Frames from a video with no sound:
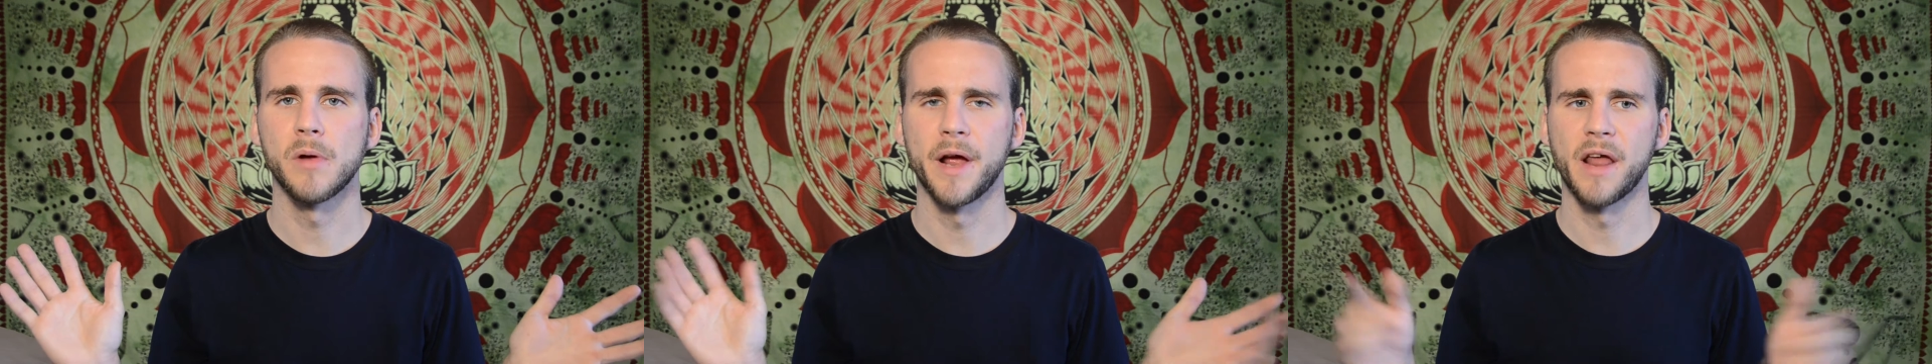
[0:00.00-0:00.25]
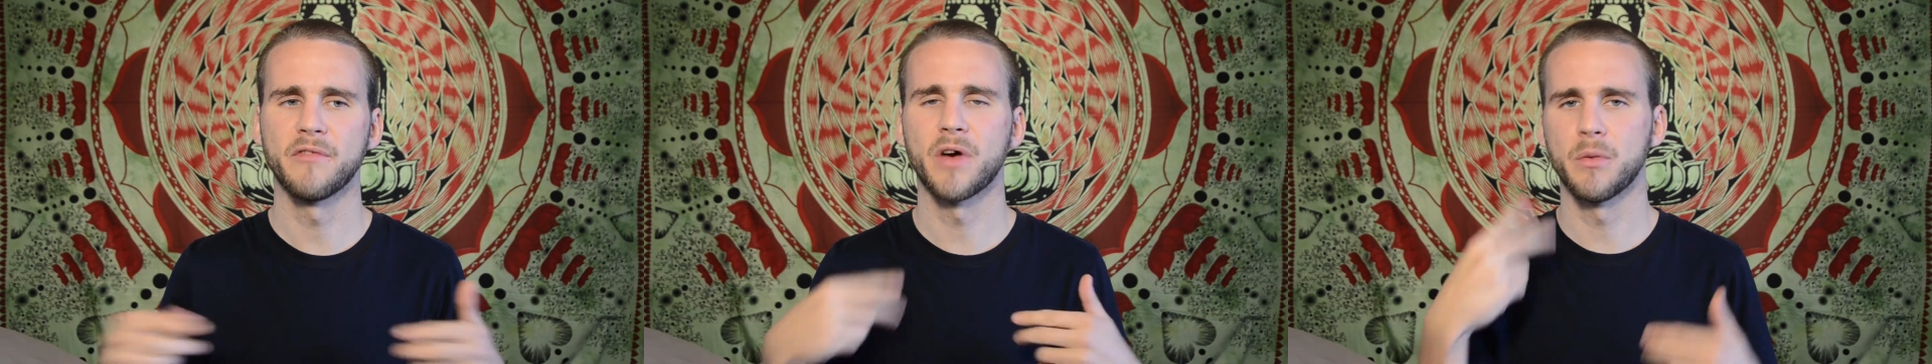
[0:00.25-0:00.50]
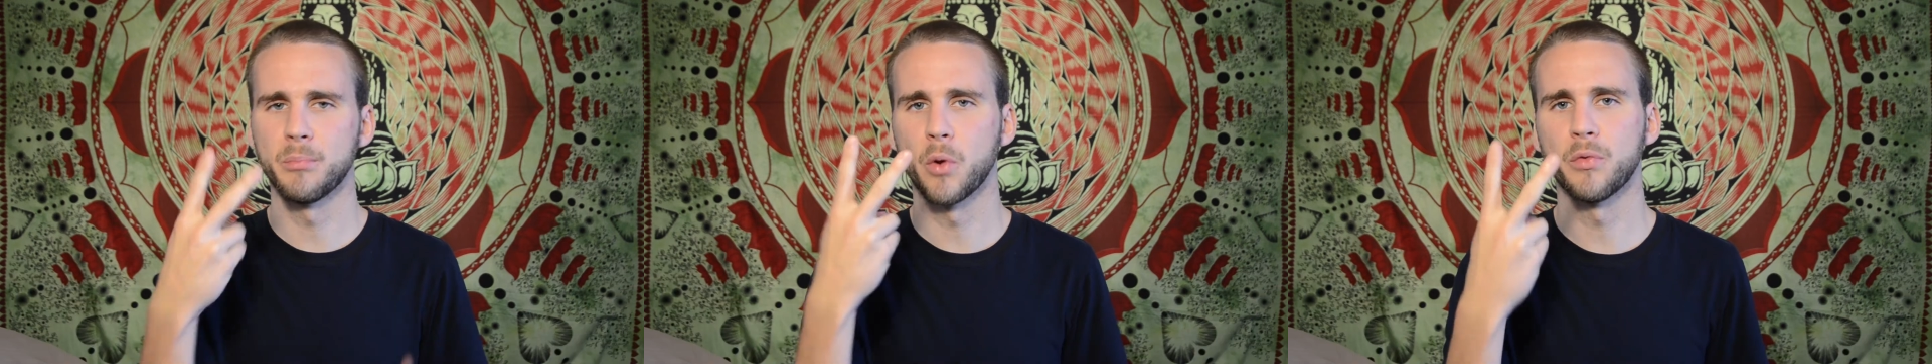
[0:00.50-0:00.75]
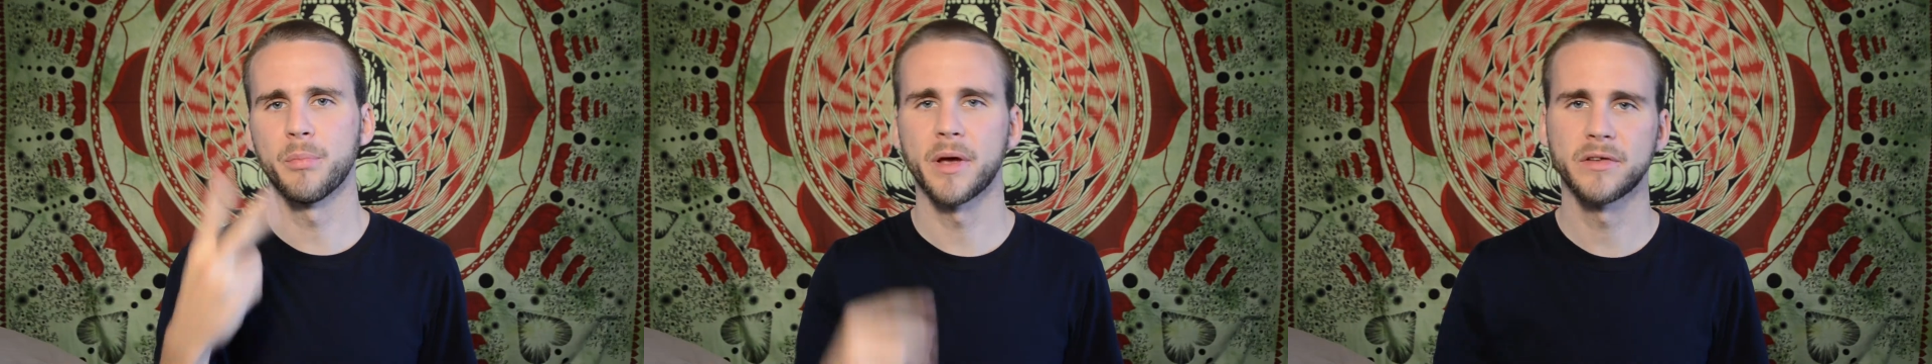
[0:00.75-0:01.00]
and I found
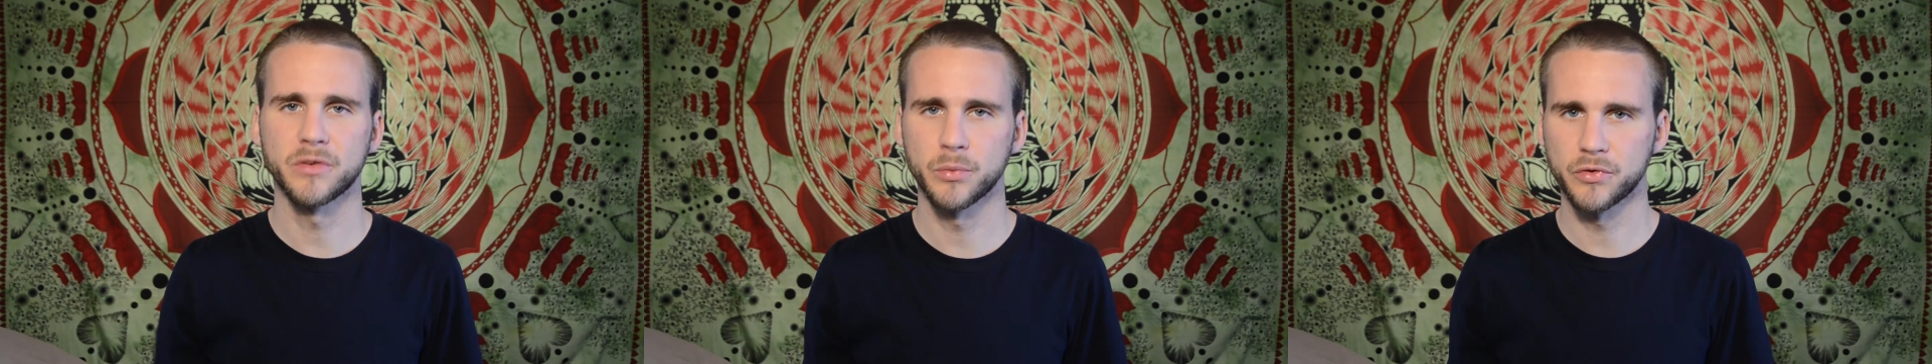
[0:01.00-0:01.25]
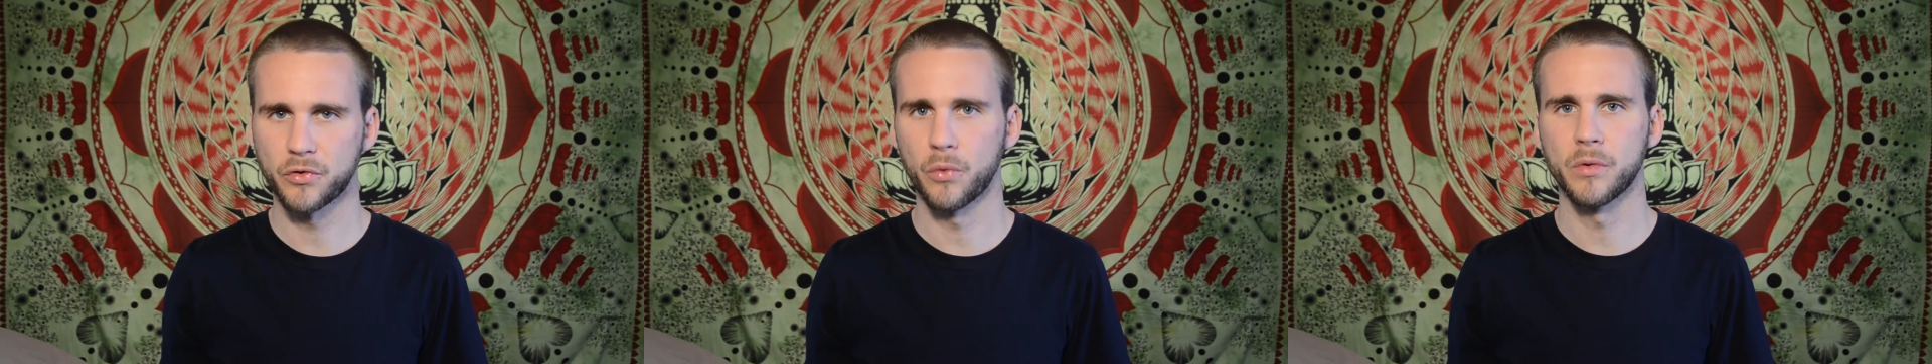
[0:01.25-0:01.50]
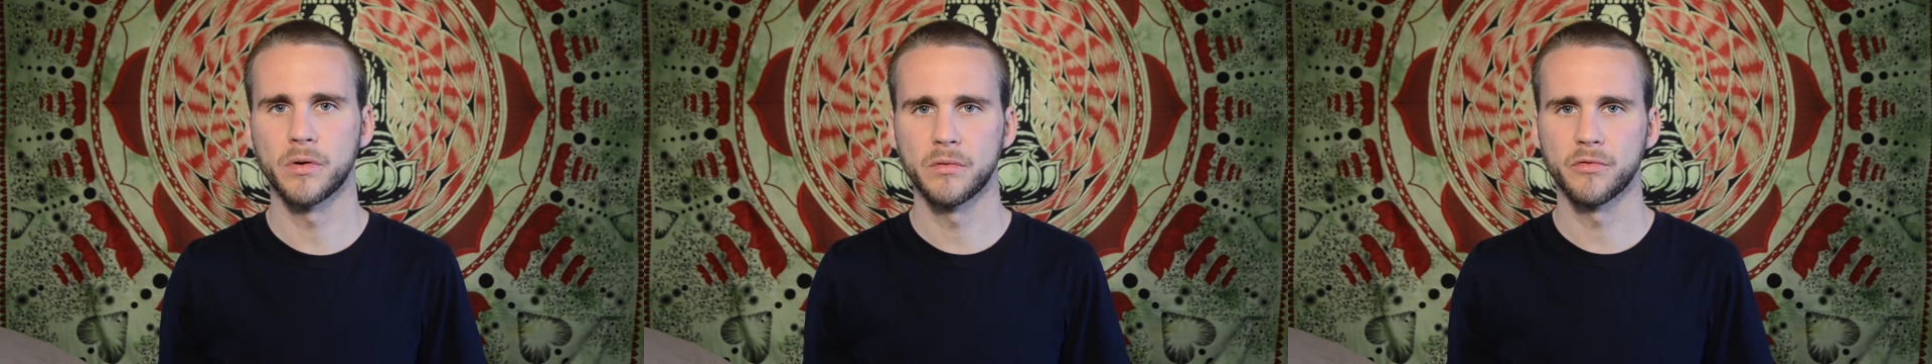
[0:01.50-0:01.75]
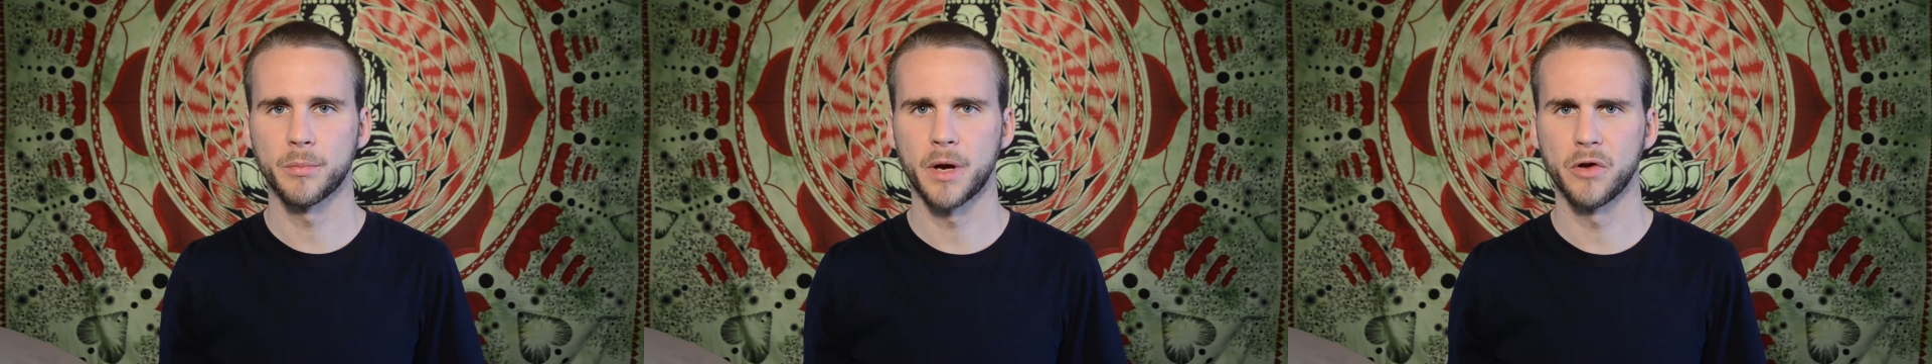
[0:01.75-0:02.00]
both bikes that were stolen
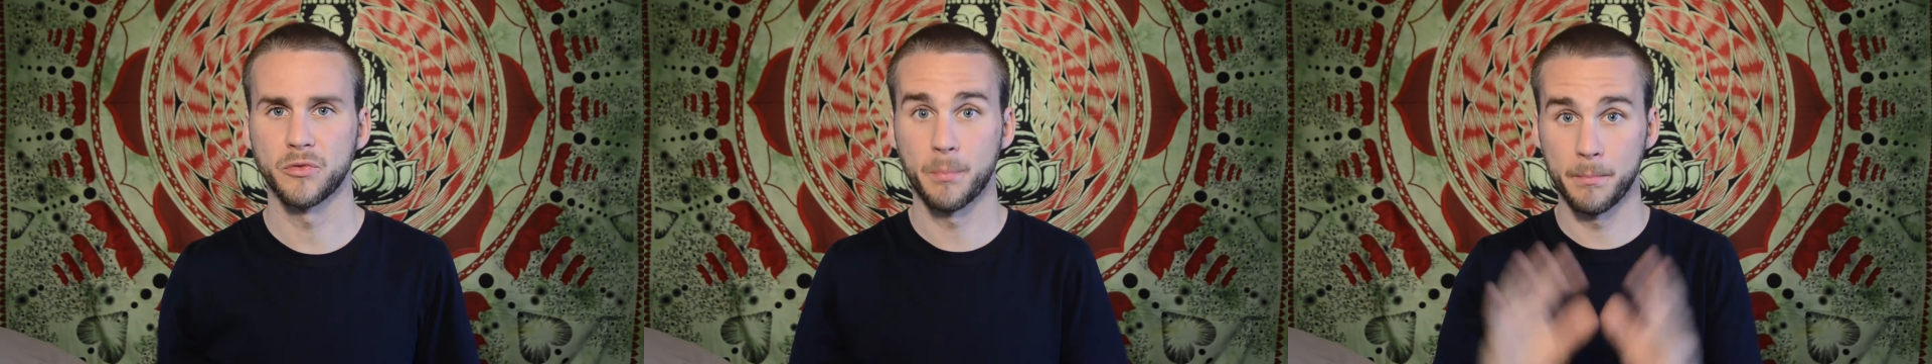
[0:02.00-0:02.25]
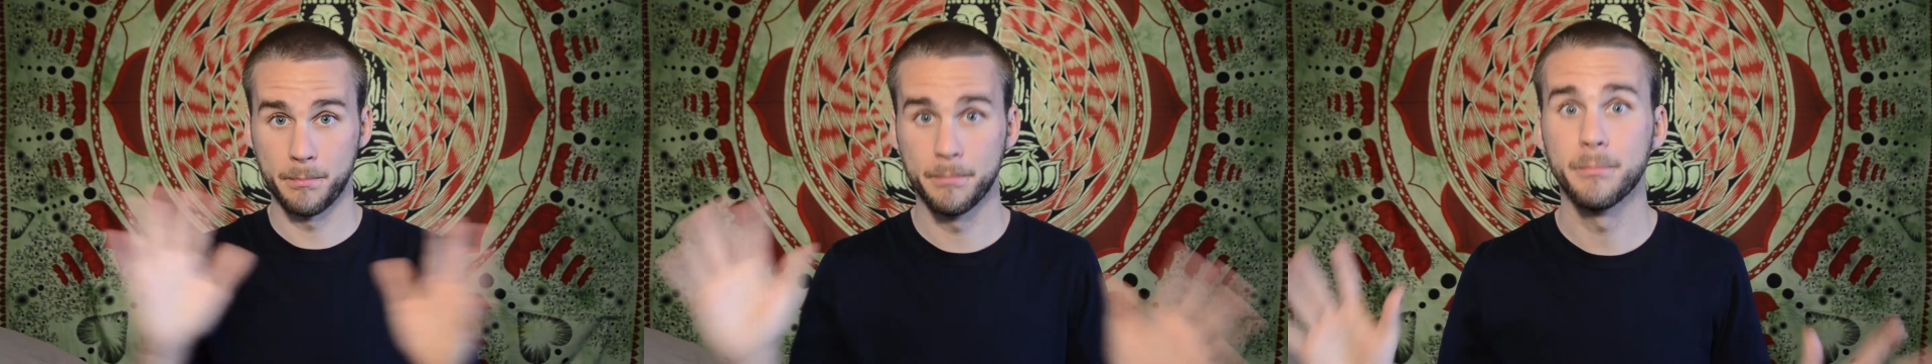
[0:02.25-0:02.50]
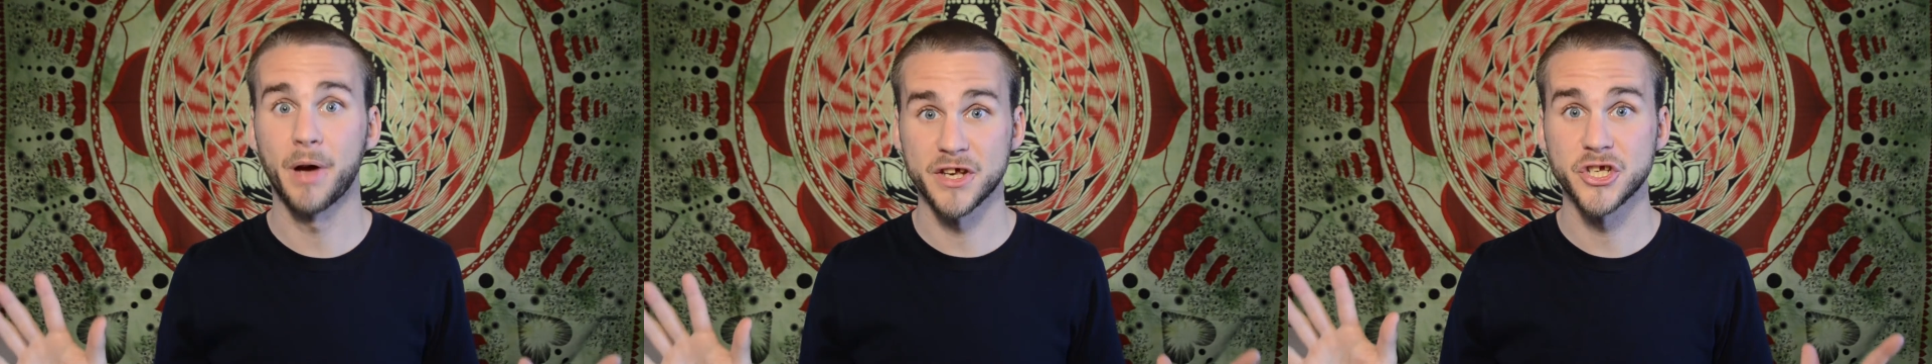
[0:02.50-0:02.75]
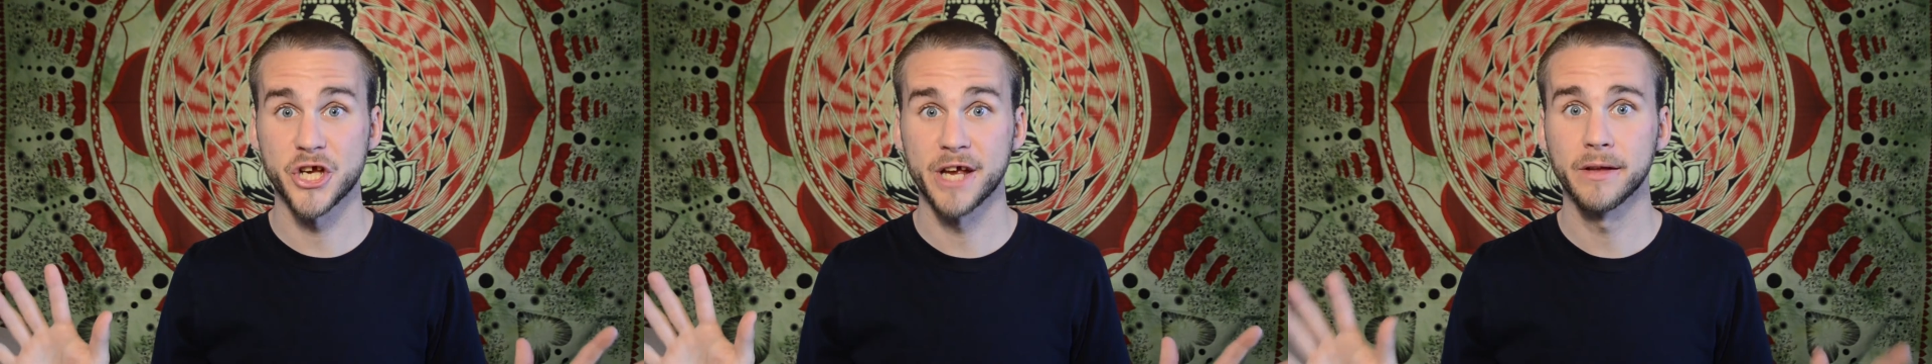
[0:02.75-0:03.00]
from our house by
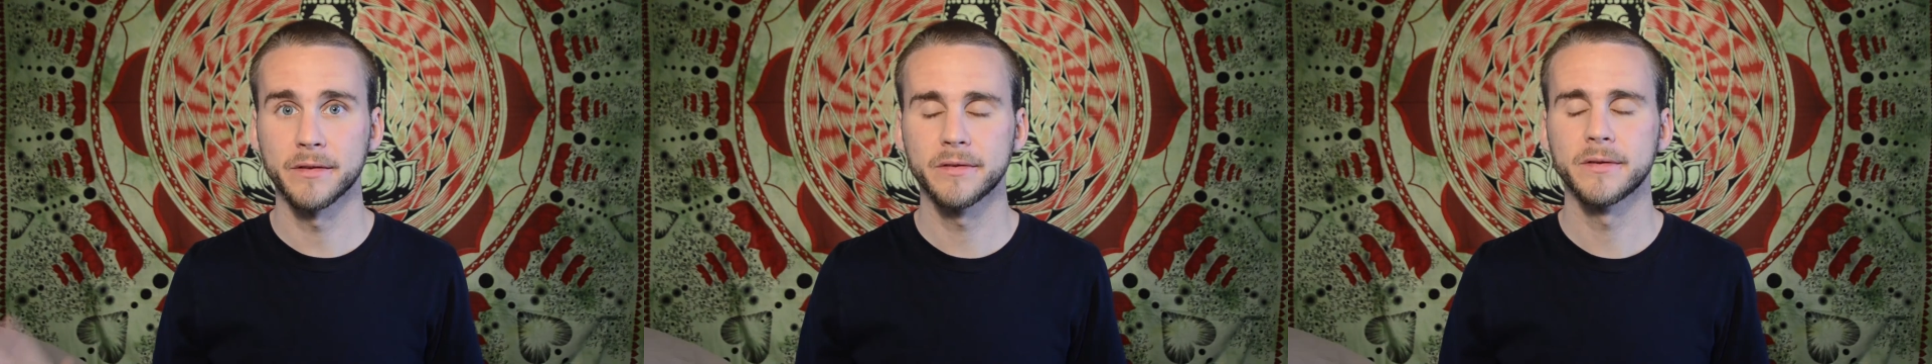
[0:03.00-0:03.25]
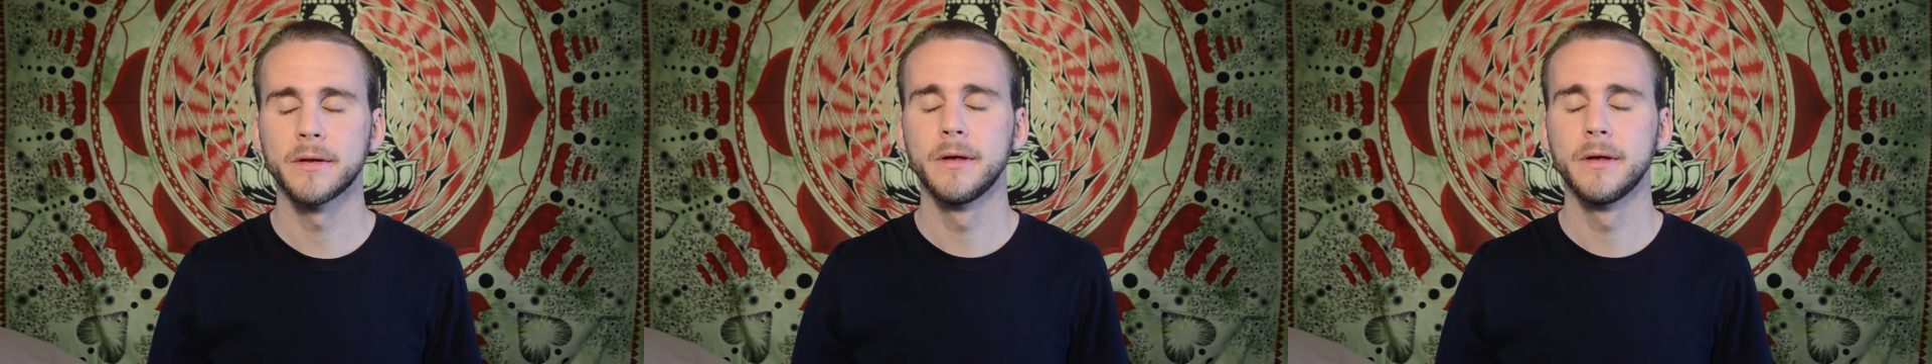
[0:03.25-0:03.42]
chance.